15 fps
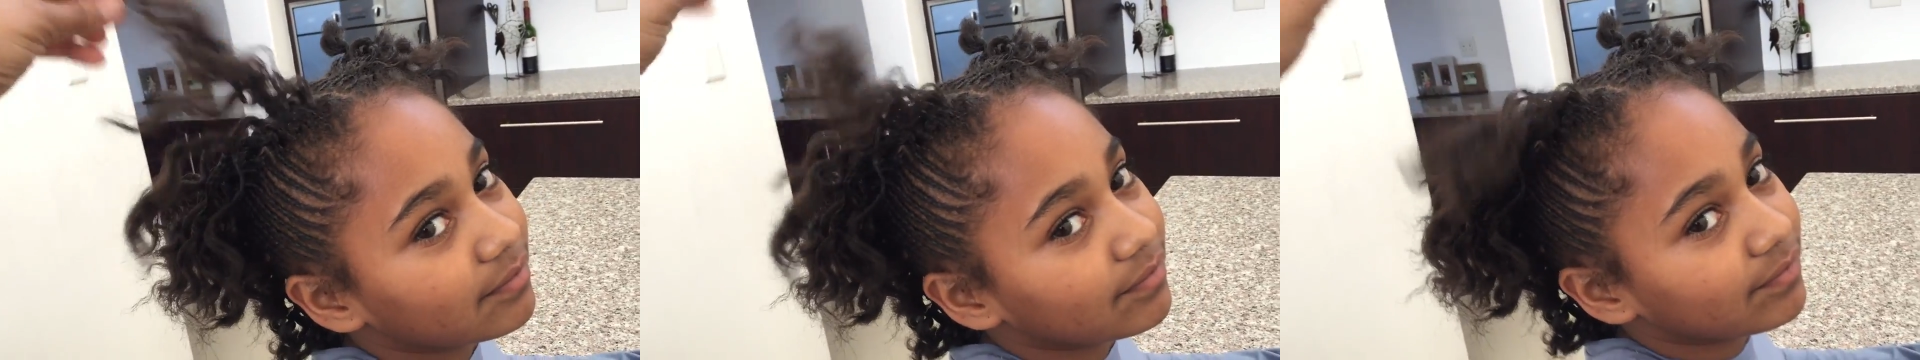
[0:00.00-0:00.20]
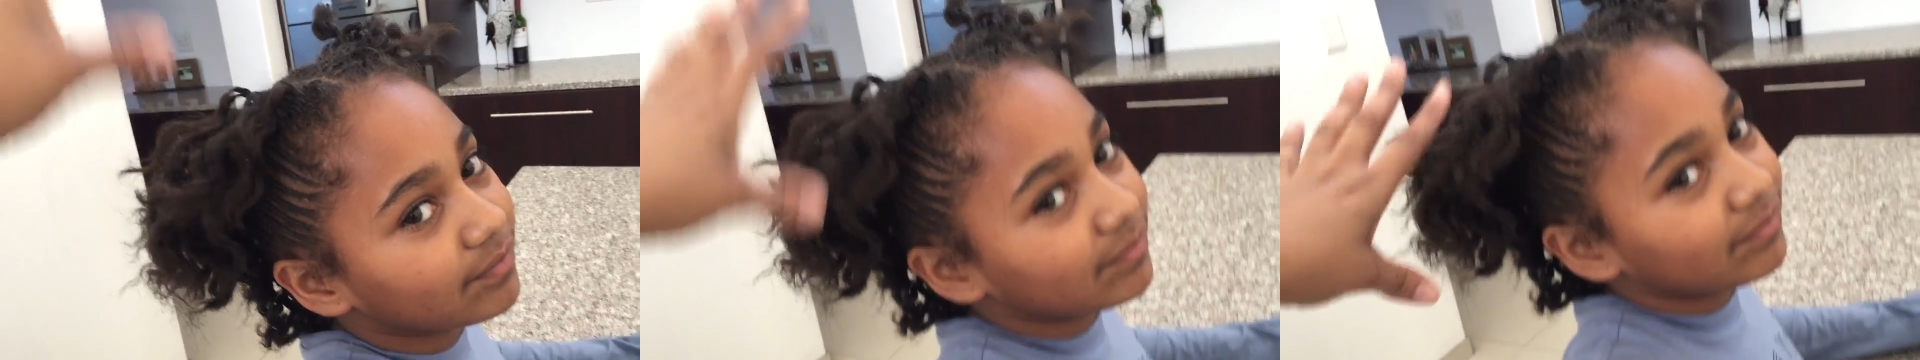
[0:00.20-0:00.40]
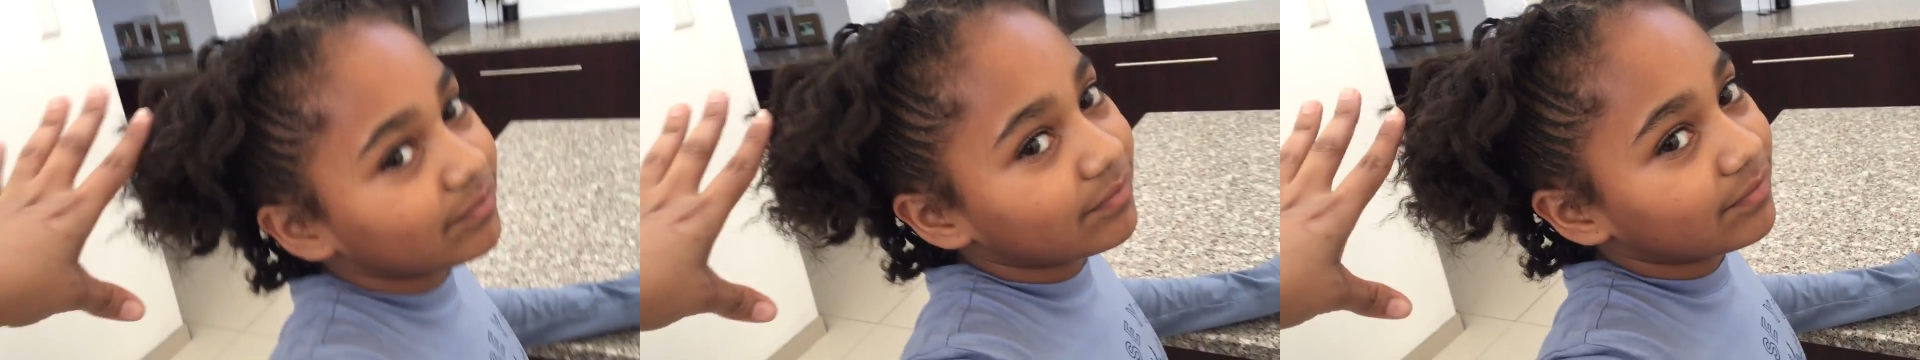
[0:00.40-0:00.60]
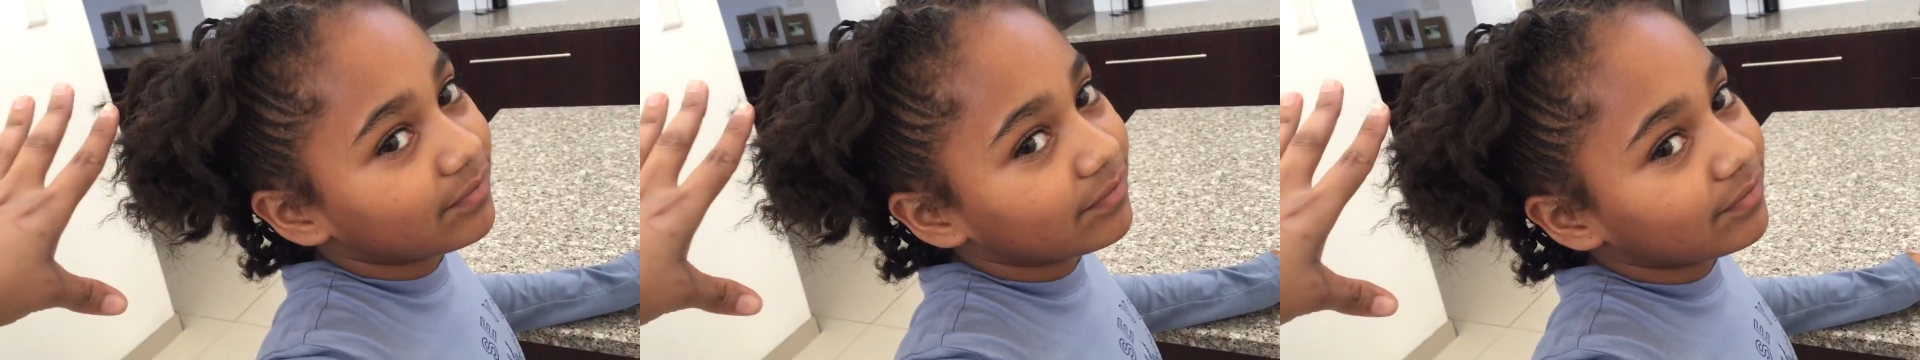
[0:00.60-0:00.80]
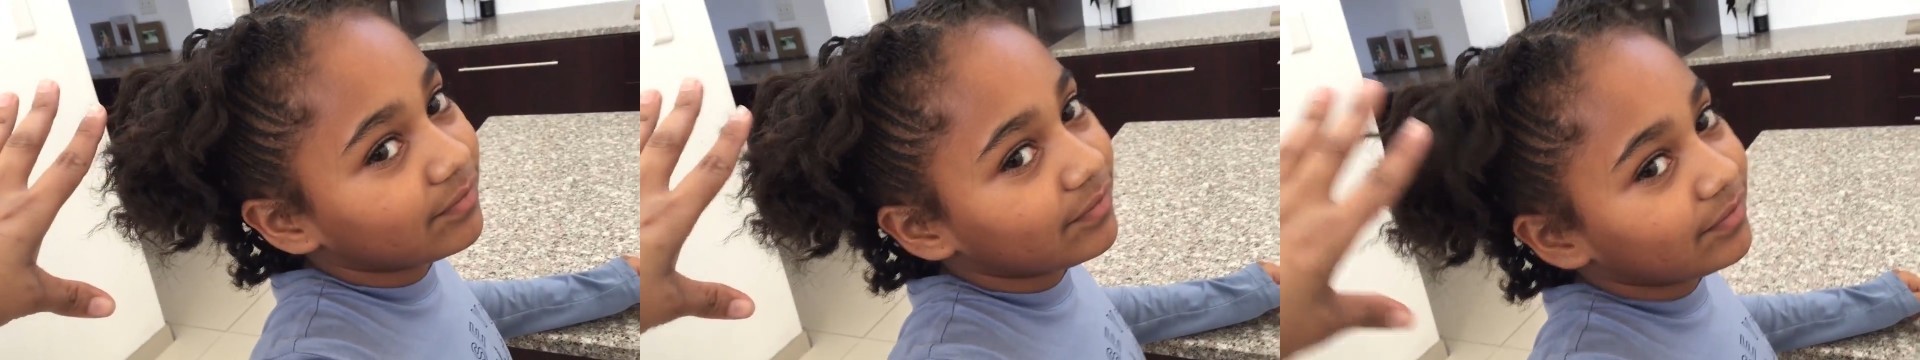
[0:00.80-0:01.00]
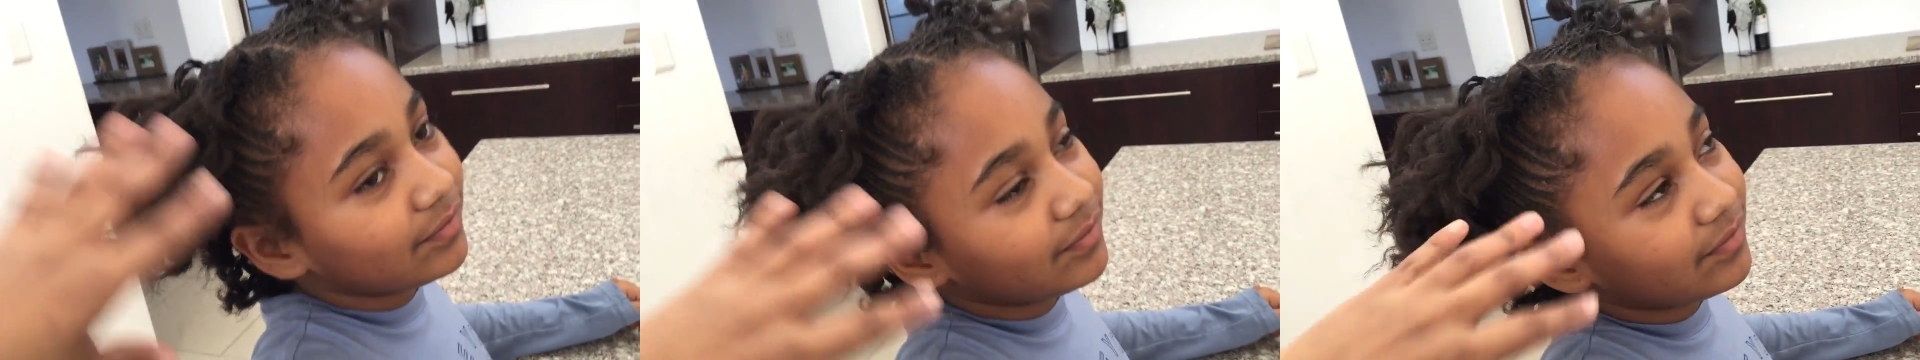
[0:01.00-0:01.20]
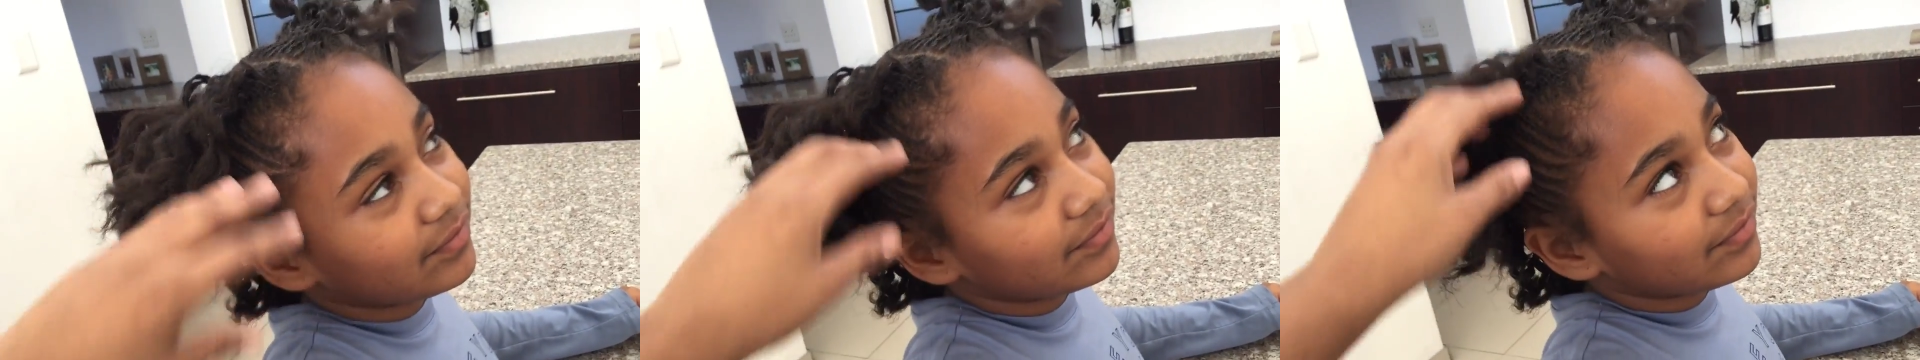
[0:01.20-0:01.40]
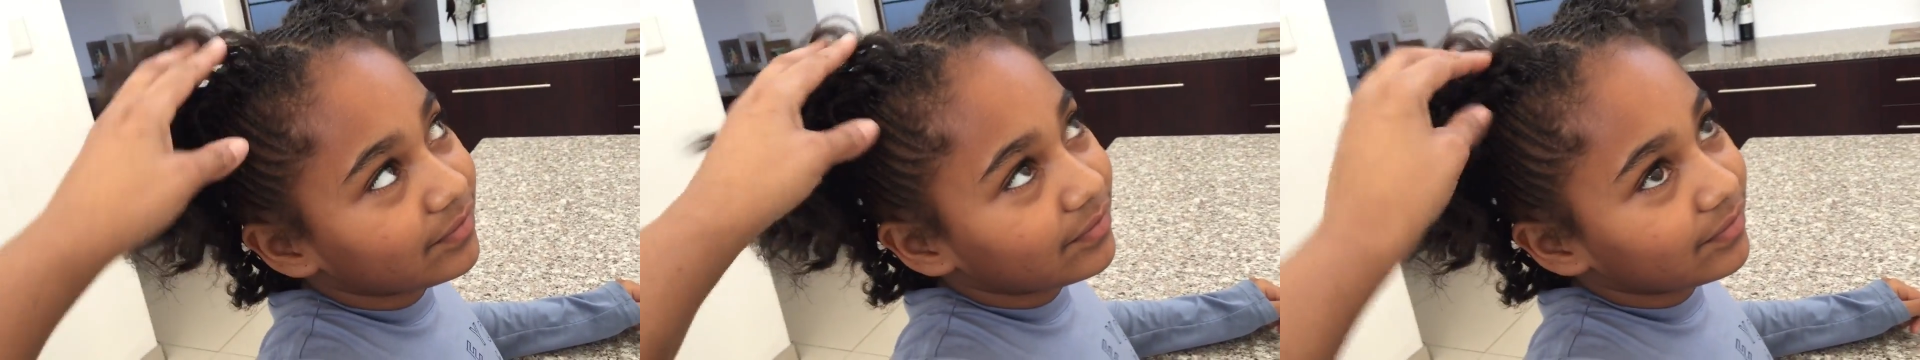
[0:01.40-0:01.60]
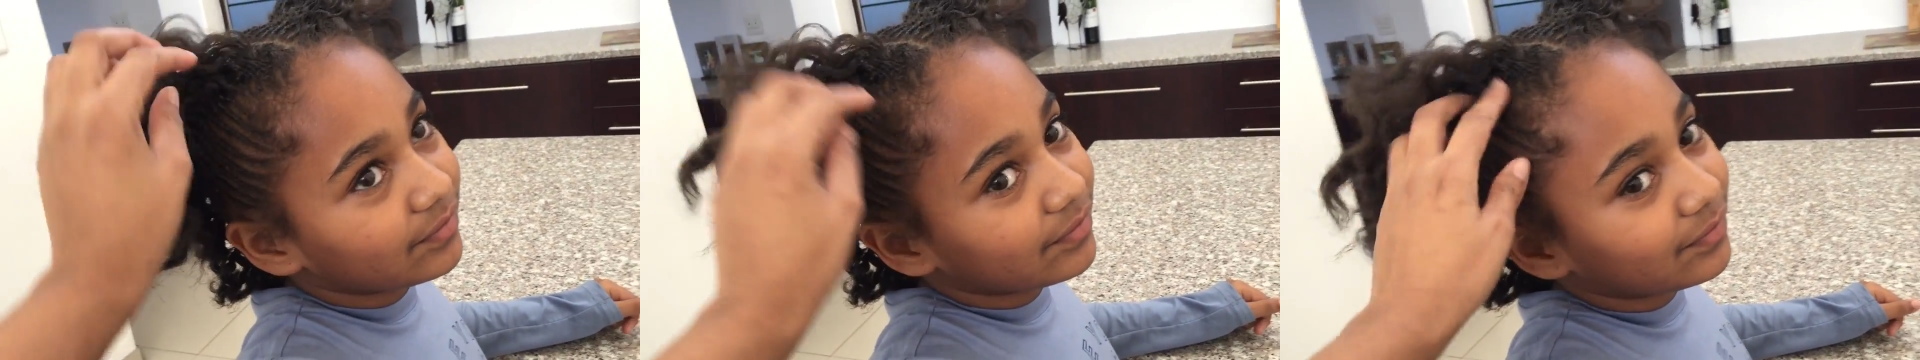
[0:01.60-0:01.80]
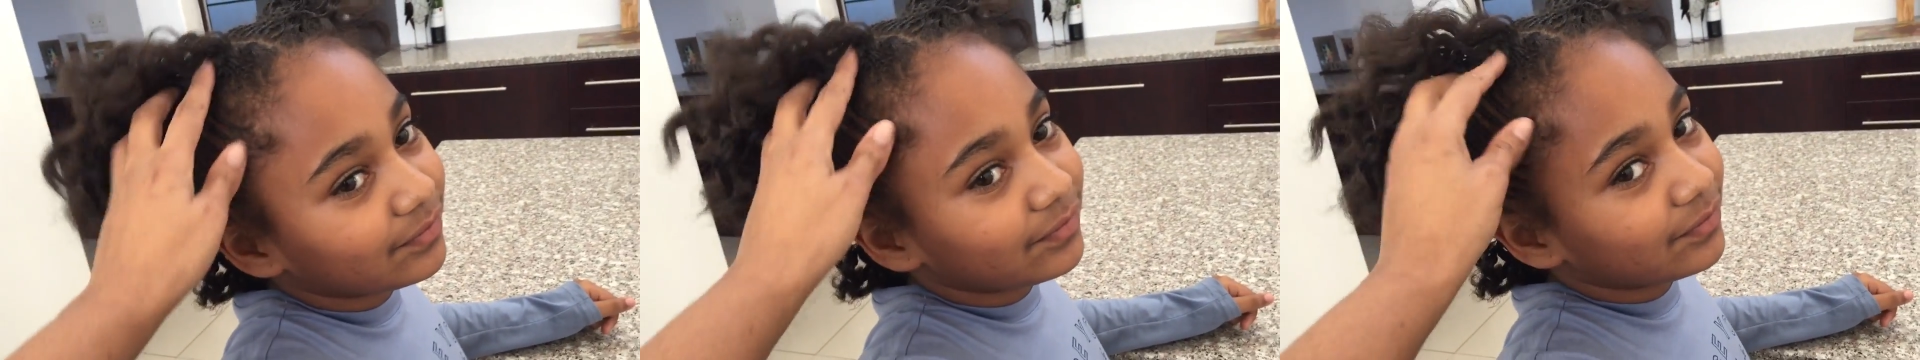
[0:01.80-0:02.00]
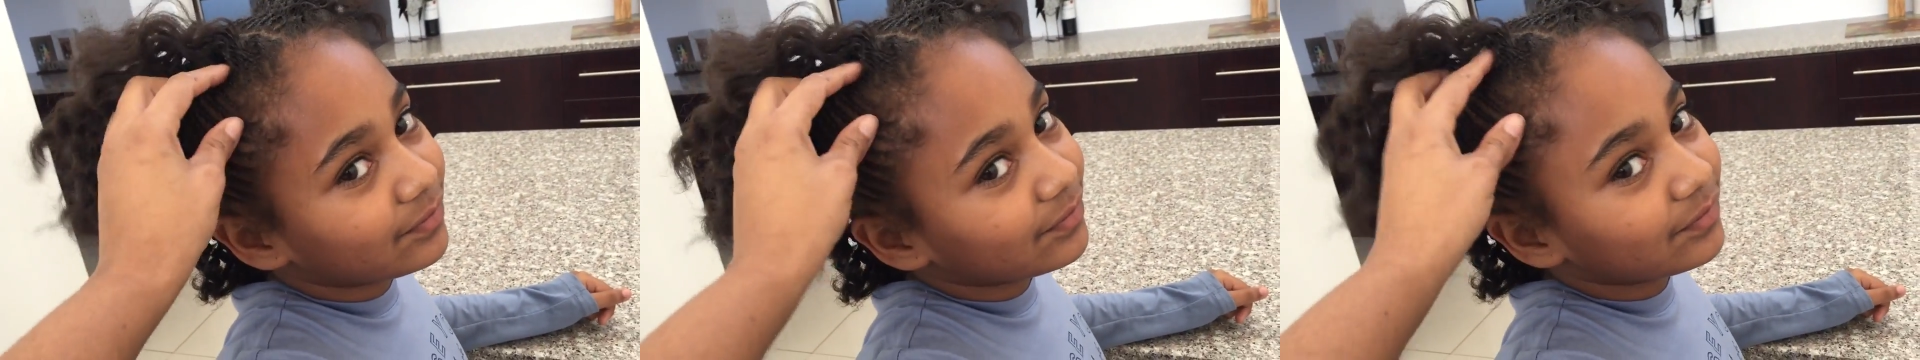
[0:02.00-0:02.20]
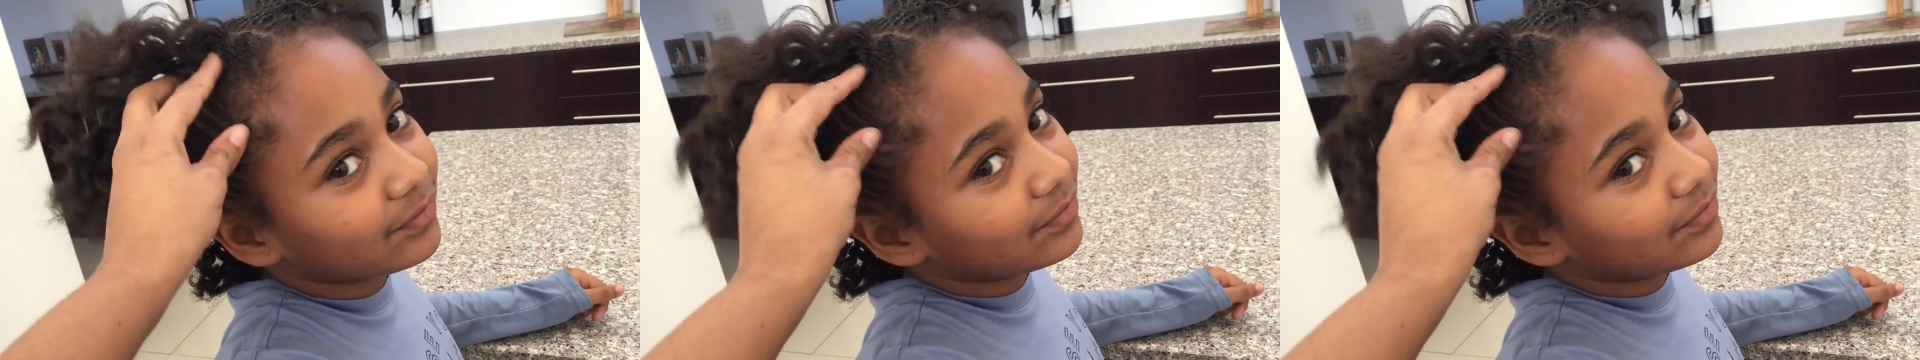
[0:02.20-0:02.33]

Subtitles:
braids are making her